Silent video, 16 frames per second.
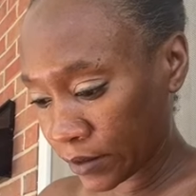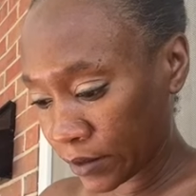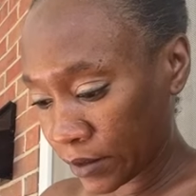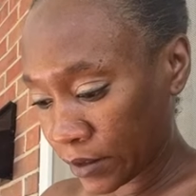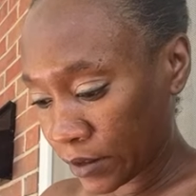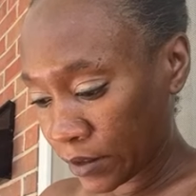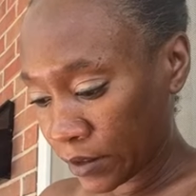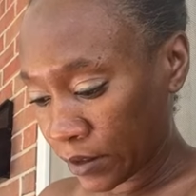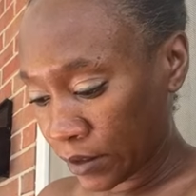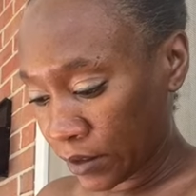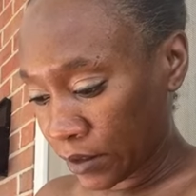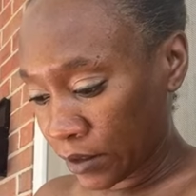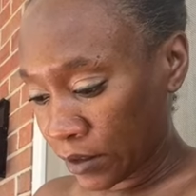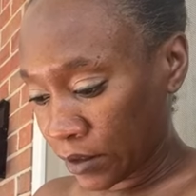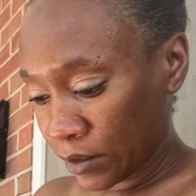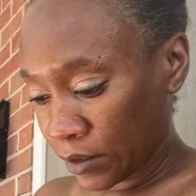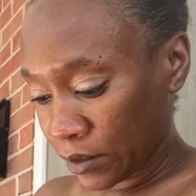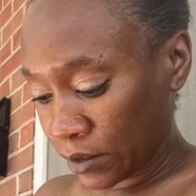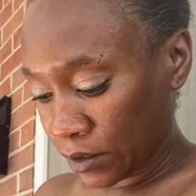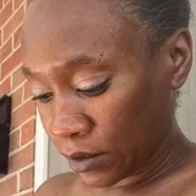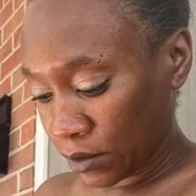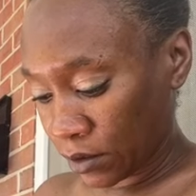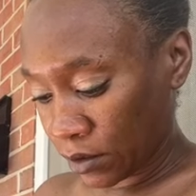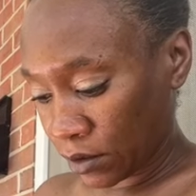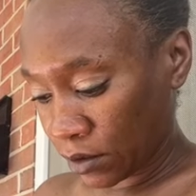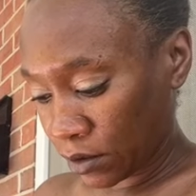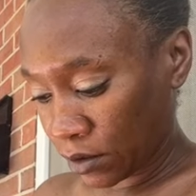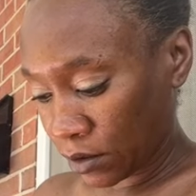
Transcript: (no one is talking)